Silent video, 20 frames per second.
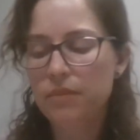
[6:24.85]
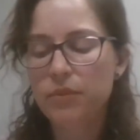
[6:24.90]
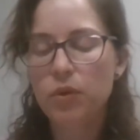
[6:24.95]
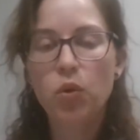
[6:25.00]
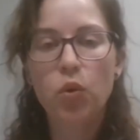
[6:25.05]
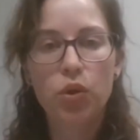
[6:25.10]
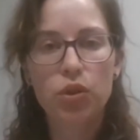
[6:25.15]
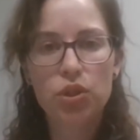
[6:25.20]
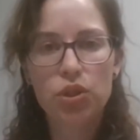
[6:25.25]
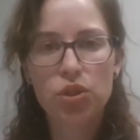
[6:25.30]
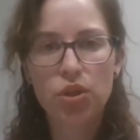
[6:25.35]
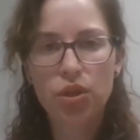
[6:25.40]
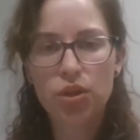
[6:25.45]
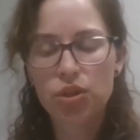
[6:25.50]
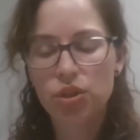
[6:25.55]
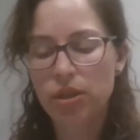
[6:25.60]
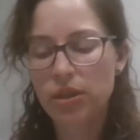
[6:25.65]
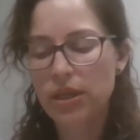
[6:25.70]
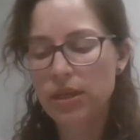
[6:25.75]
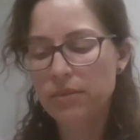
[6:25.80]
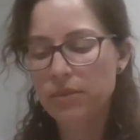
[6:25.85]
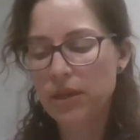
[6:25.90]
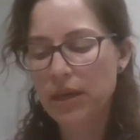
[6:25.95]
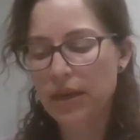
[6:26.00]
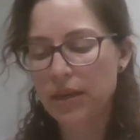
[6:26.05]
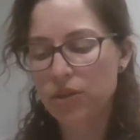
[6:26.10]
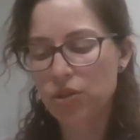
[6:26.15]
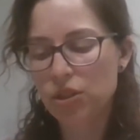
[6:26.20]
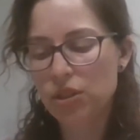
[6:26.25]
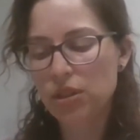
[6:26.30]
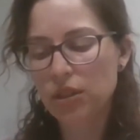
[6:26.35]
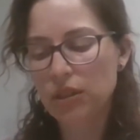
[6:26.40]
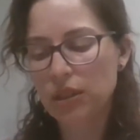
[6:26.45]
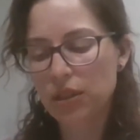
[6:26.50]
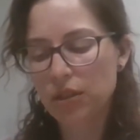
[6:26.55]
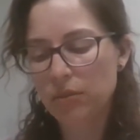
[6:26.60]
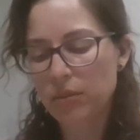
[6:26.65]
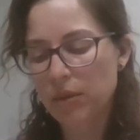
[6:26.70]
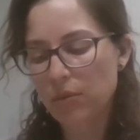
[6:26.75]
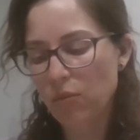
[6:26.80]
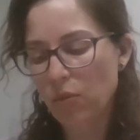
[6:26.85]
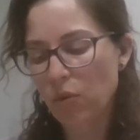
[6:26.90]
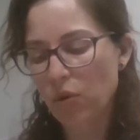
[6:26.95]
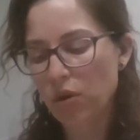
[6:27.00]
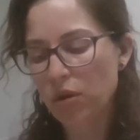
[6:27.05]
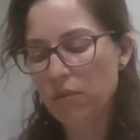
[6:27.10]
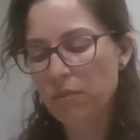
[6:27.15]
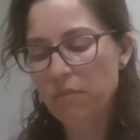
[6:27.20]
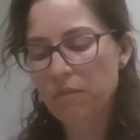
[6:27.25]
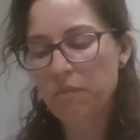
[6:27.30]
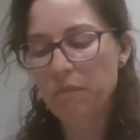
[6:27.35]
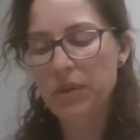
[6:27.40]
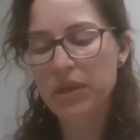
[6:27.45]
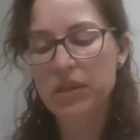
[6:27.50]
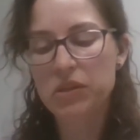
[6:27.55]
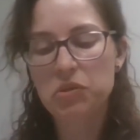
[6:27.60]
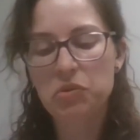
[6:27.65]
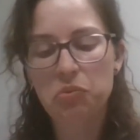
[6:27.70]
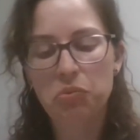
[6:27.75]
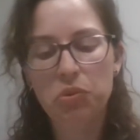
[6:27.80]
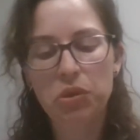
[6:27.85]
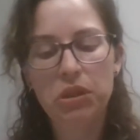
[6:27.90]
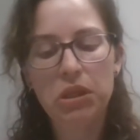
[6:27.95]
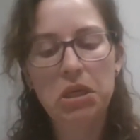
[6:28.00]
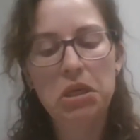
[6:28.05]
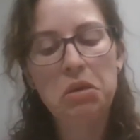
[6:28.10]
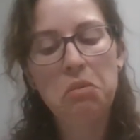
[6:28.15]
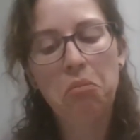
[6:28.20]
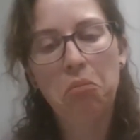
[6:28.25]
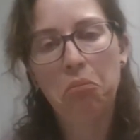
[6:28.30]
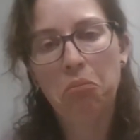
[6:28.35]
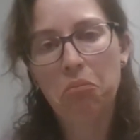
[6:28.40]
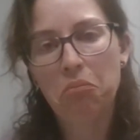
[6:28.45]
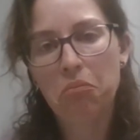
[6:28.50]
cornstarch. I think I'm gonna add in just a little bit more, but it's really